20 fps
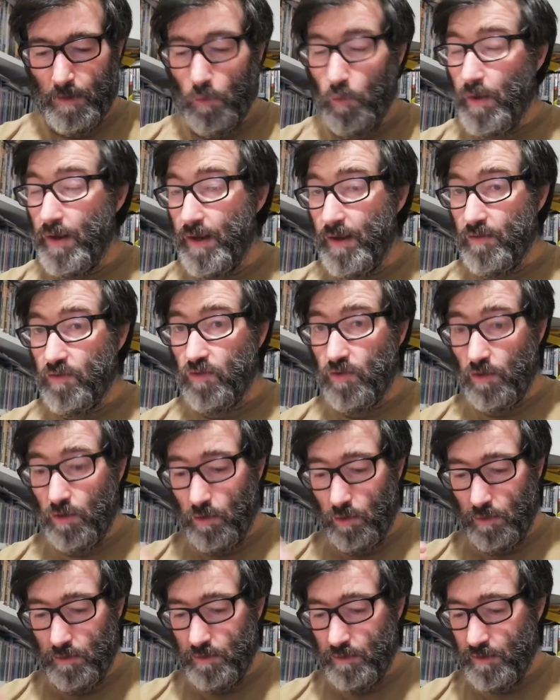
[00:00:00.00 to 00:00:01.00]
when I
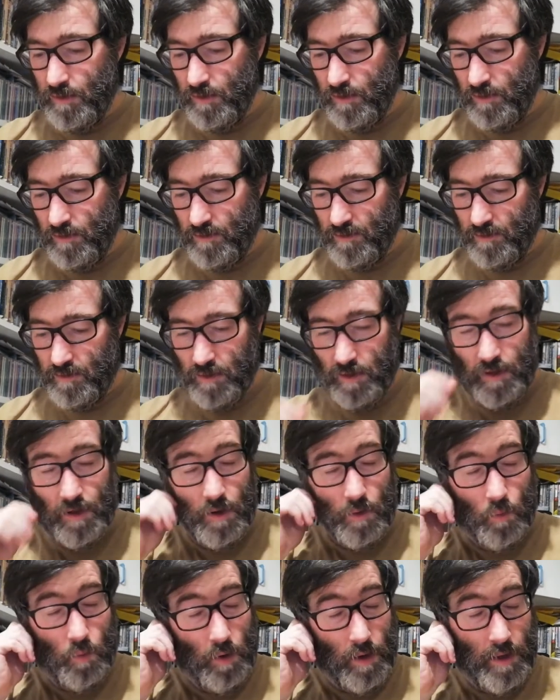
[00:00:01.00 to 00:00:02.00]
saw this,
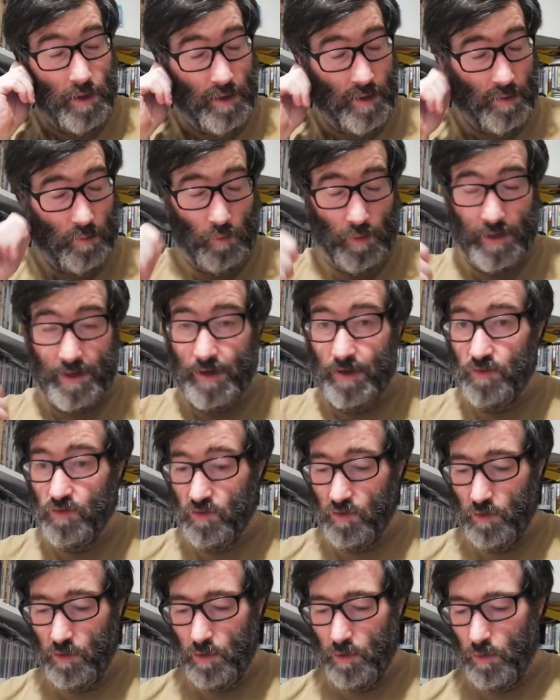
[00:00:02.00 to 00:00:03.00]
when I
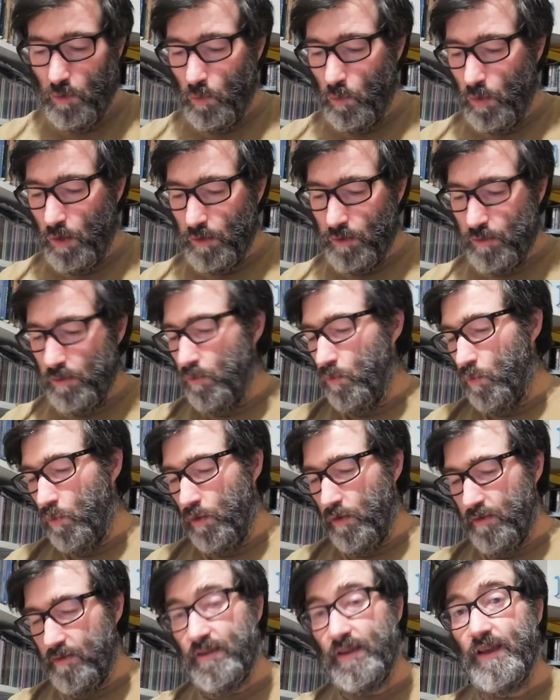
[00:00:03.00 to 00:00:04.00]
saw what
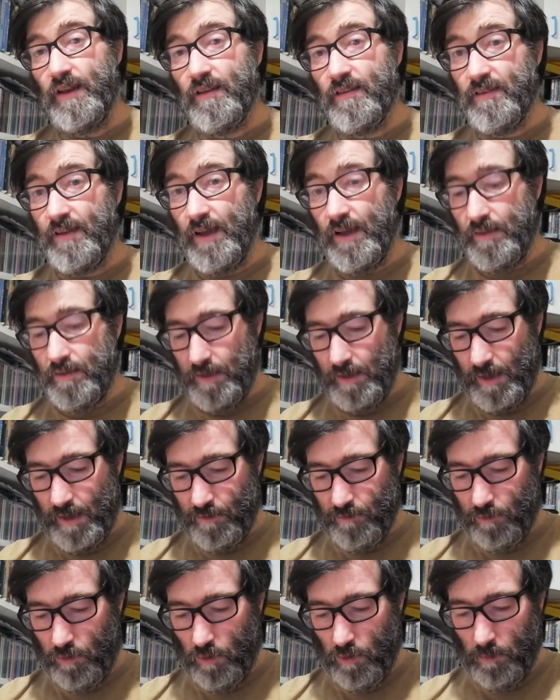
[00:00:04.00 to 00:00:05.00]
was inside the
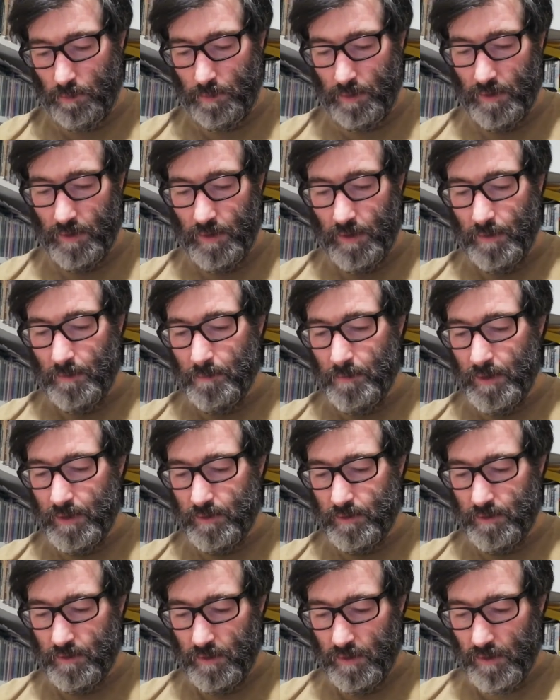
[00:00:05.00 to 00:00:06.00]
envelope. But
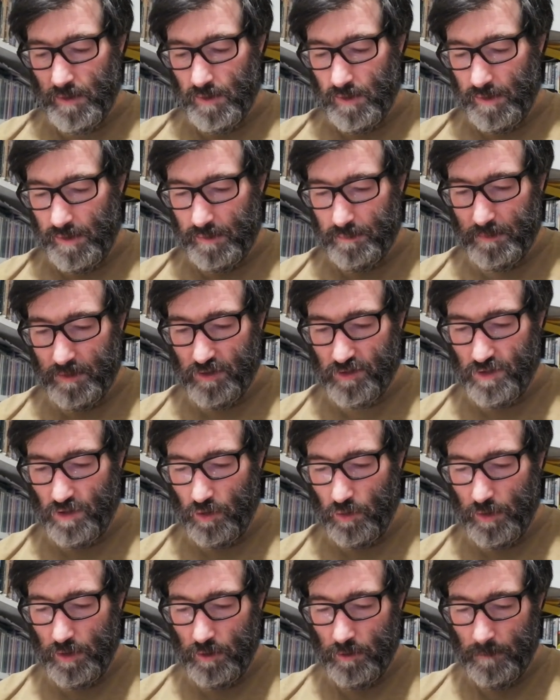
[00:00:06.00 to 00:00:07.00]
let me
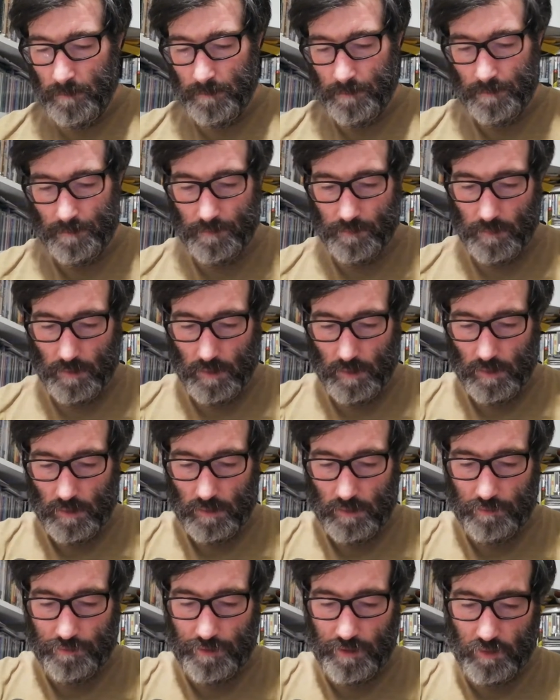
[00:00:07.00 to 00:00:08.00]
show you.
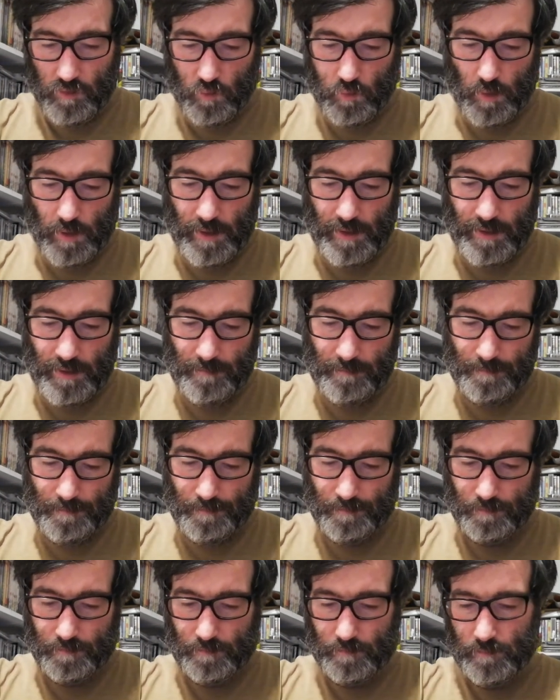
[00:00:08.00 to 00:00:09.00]
The first one,
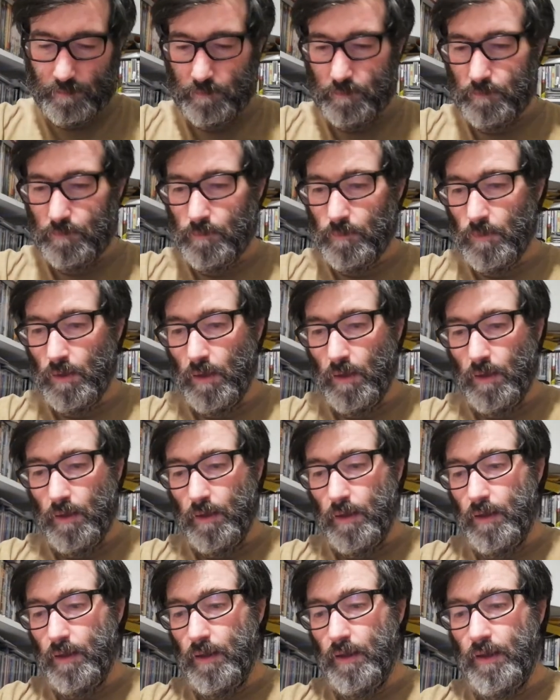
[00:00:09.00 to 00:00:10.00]

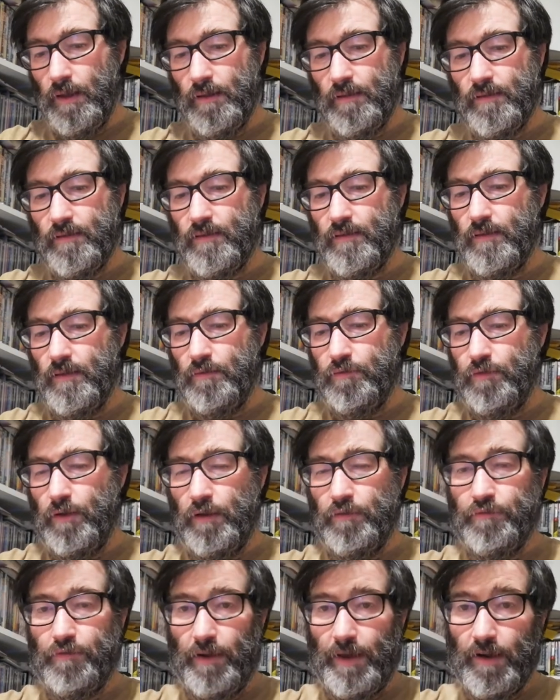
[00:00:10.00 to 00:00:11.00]
it's
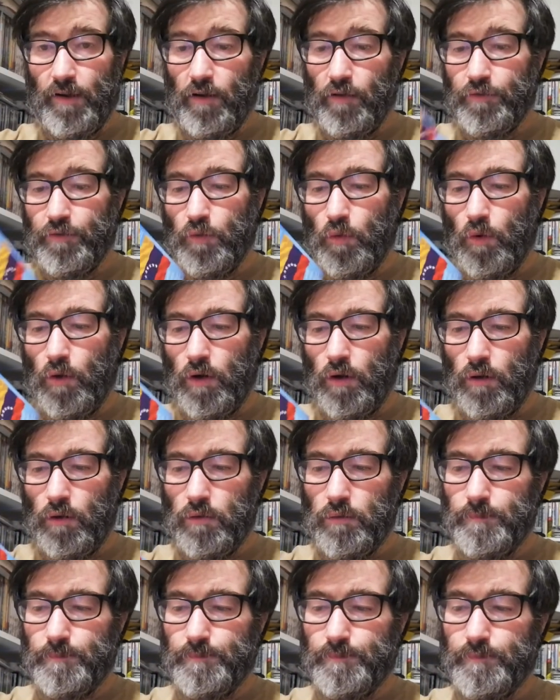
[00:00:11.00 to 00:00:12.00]
a flag of the
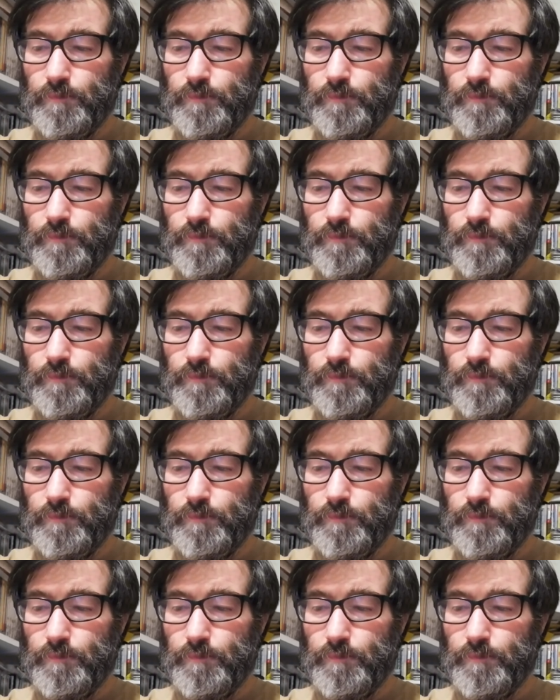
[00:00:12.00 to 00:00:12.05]
world